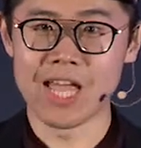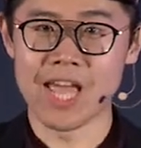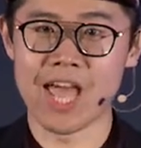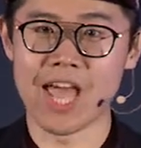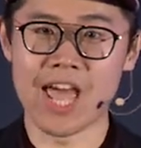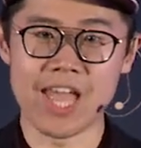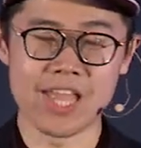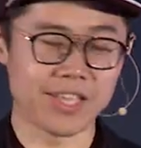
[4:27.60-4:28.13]

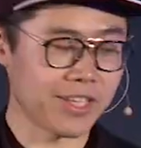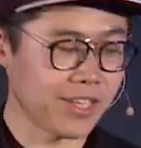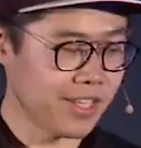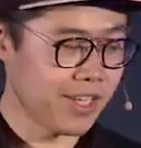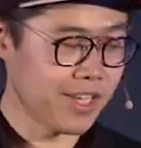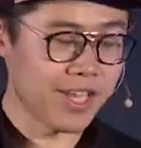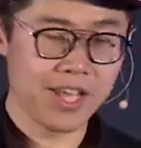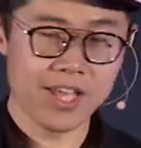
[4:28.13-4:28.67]
And
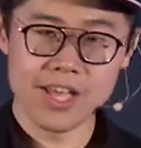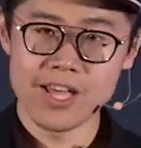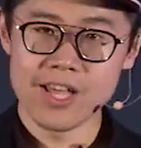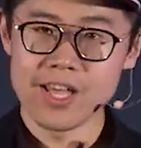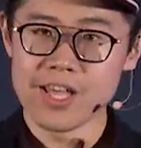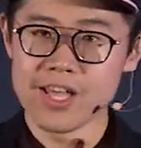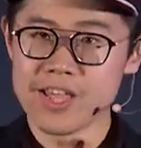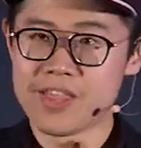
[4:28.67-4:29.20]

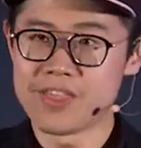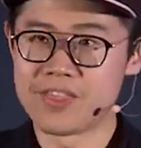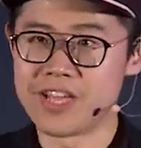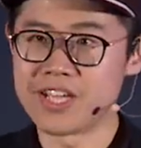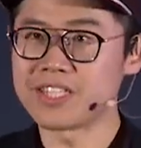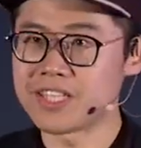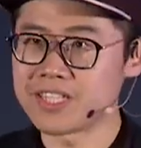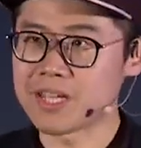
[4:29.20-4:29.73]

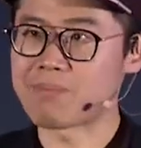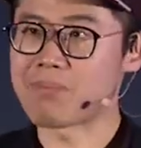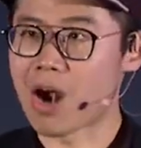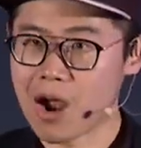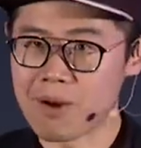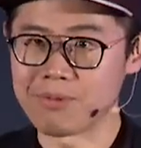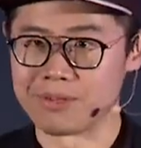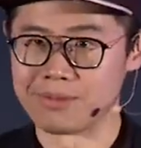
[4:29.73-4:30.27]
this is a
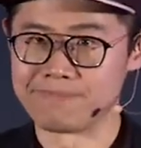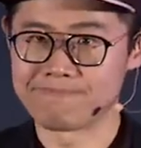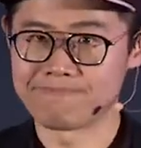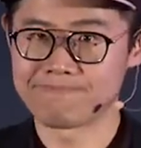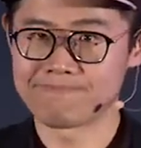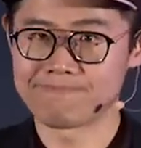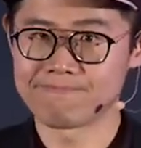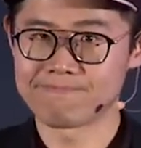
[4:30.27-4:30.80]
problem.
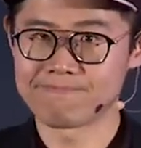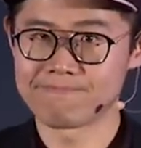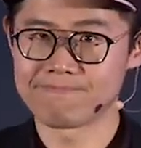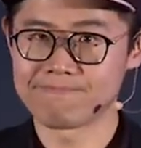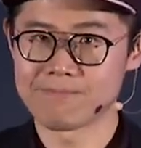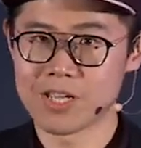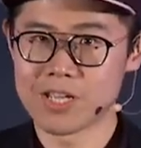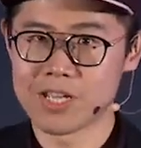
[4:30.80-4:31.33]

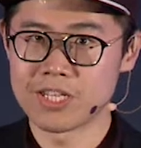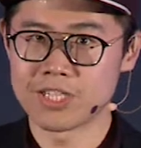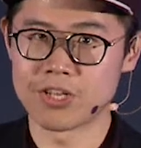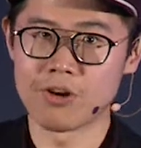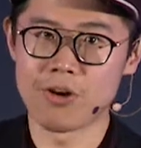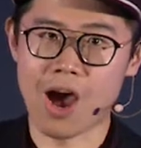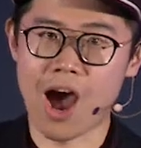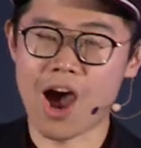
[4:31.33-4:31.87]

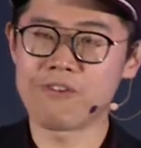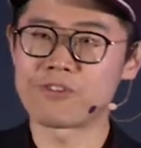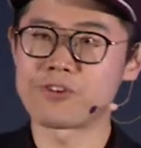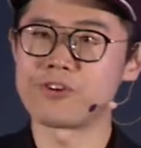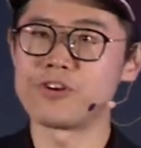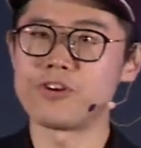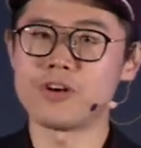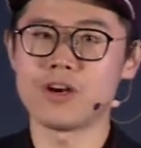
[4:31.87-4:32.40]
So
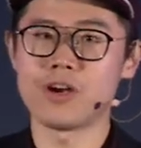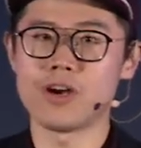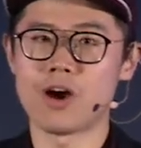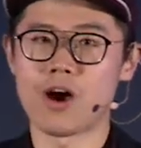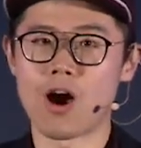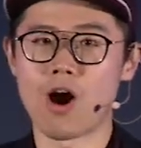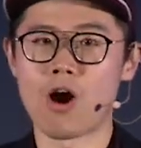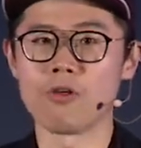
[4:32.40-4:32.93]
after
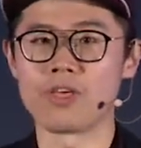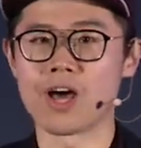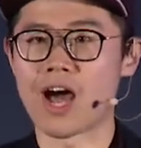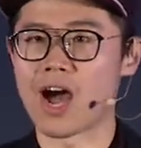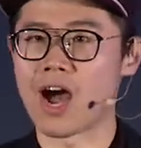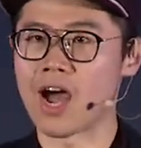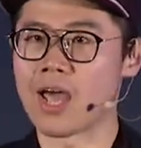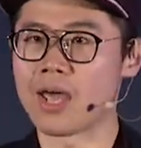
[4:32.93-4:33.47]
all the
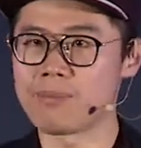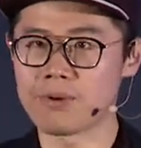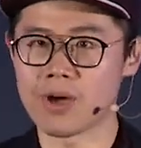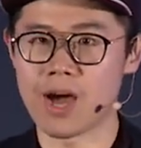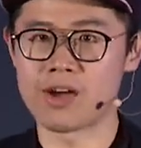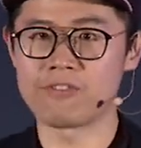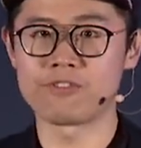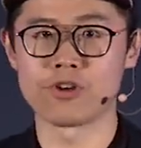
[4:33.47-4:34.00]
hype,
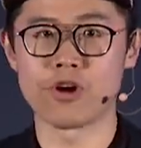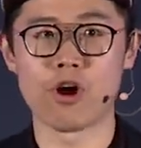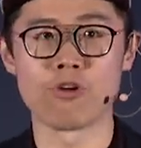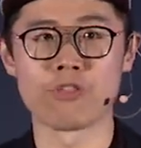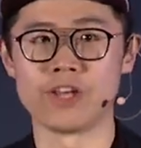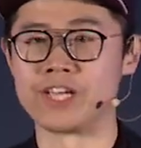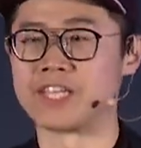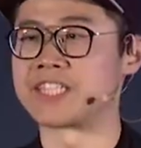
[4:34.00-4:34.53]
after all
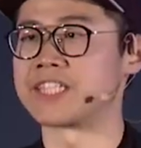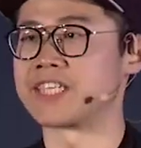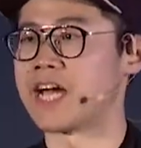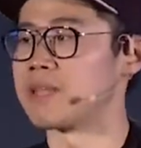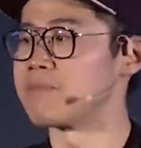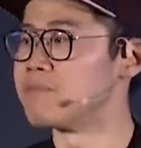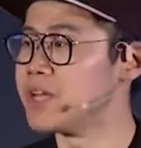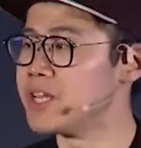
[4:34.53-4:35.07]
the
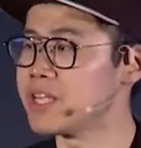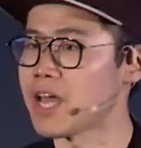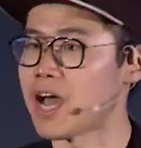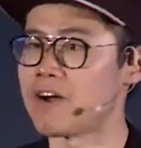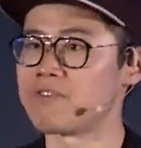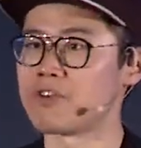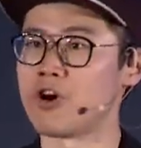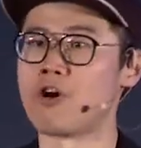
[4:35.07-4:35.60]
excitement,
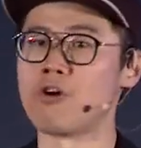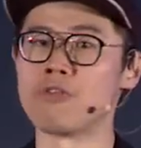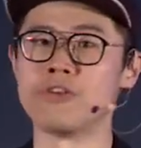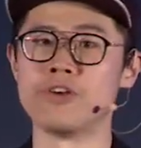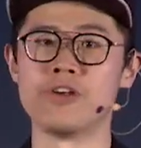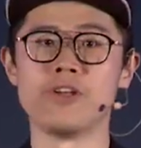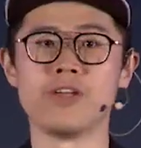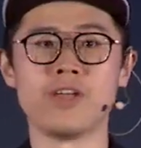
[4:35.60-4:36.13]
after all
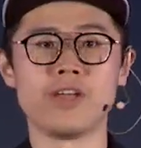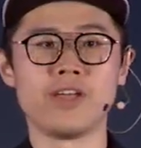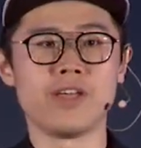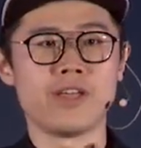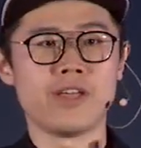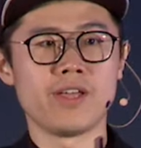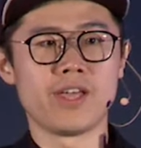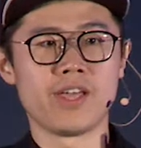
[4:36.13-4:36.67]
the
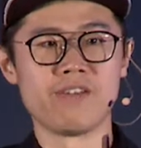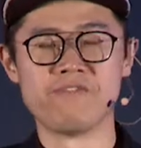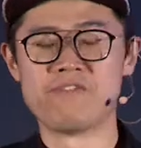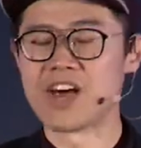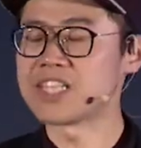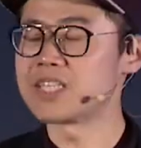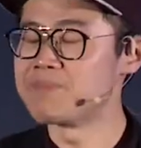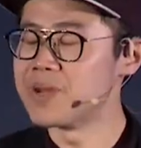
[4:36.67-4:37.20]

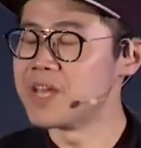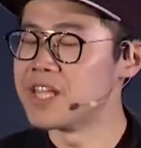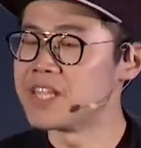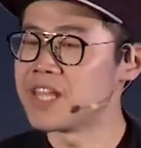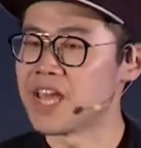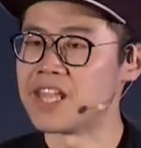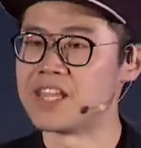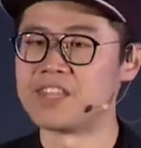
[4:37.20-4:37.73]
investment
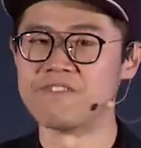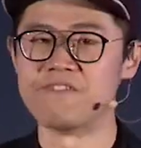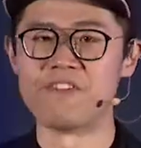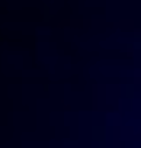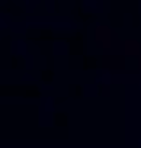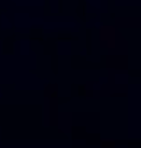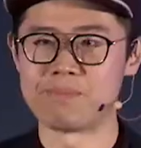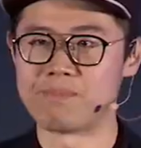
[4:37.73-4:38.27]
and
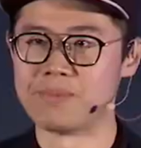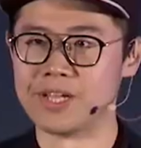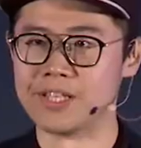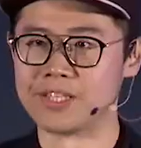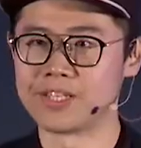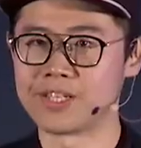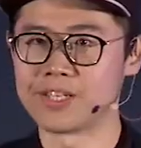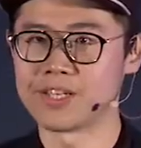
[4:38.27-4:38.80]

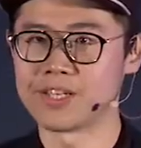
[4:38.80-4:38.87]
development,